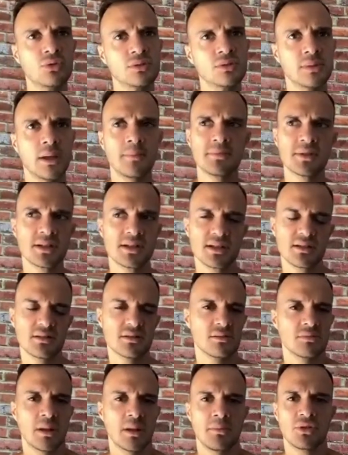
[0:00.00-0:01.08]
Sometimes
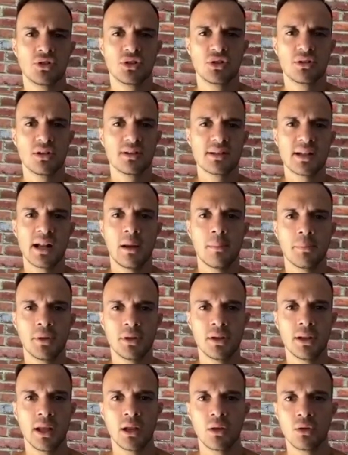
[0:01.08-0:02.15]
it doesn't
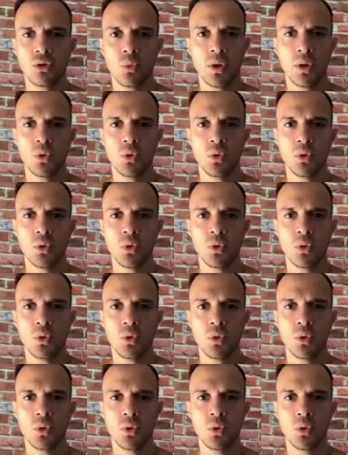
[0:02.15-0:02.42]
happen like the way